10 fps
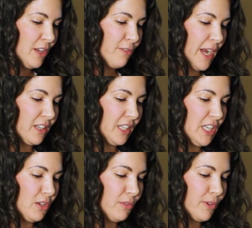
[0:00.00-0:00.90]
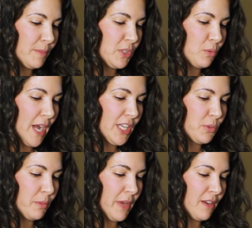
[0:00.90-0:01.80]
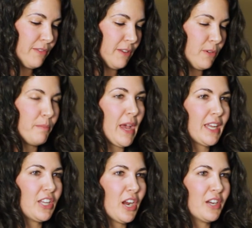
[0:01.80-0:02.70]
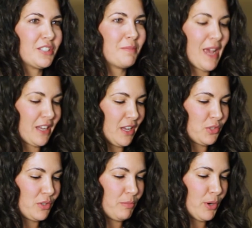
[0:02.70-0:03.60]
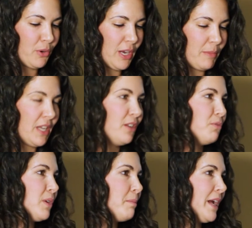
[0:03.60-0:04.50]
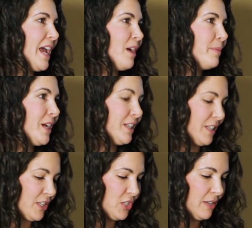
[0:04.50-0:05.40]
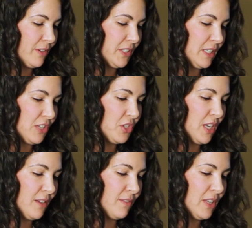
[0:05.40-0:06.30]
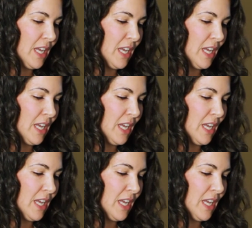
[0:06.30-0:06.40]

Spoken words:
Finally, youth from Saguache will benefit from backyard to backcountry programming run by Alpine Achievers Initiative